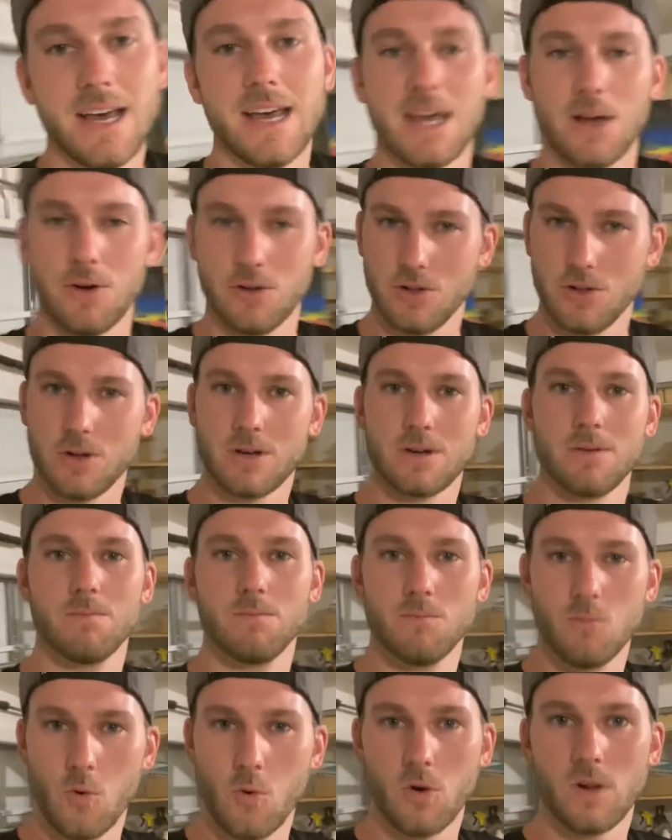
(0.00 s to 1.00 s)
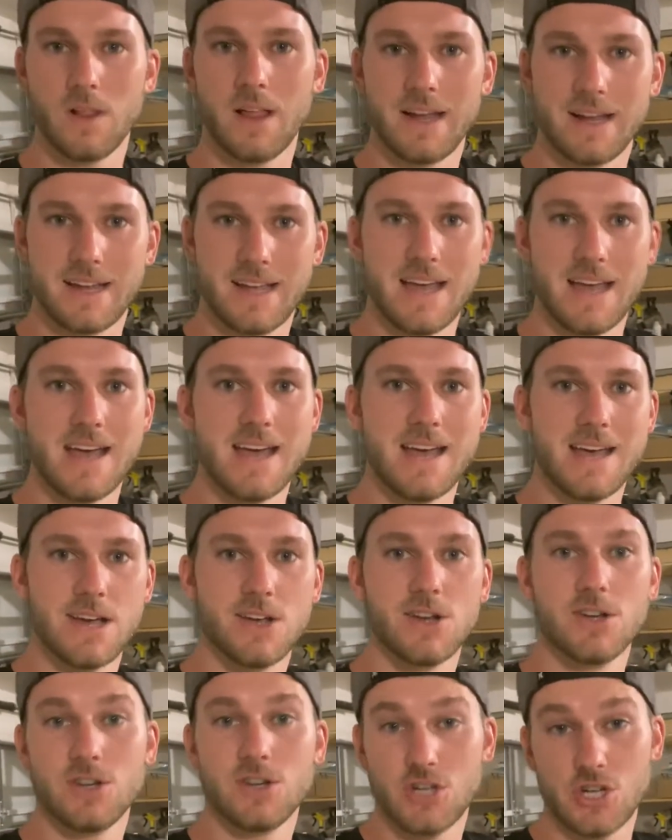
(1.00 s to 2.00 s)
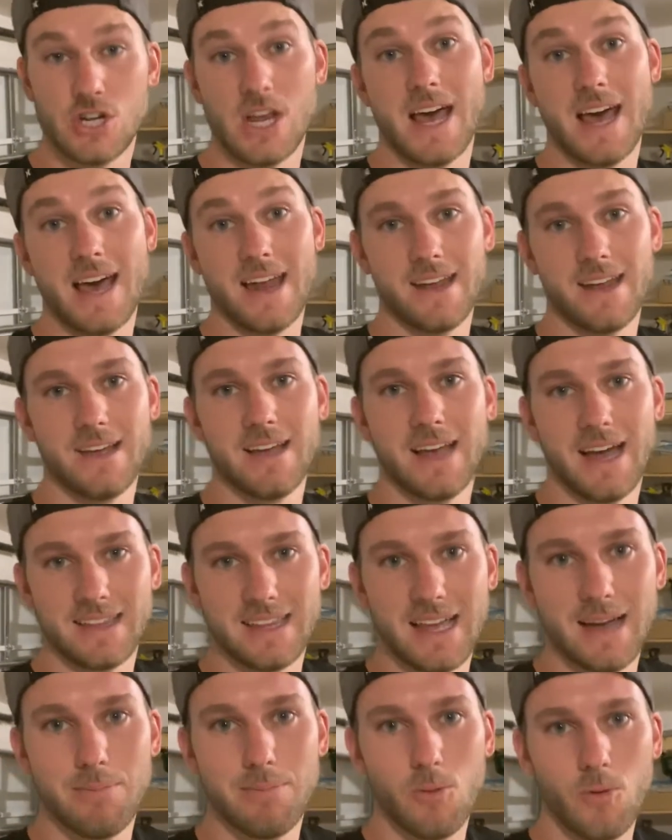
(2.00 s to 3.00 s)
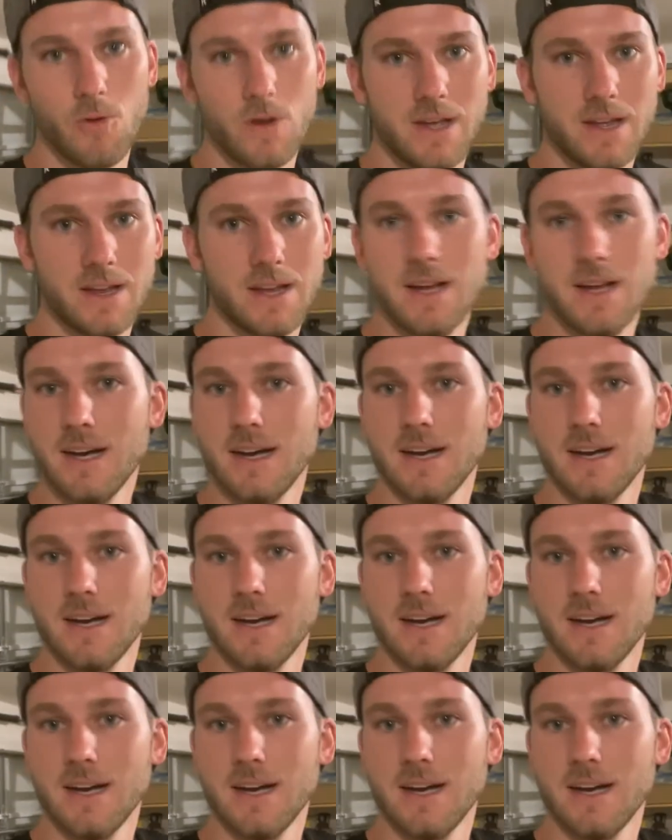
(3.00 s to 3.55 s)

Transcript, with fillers: It'll look more like a shed at that point.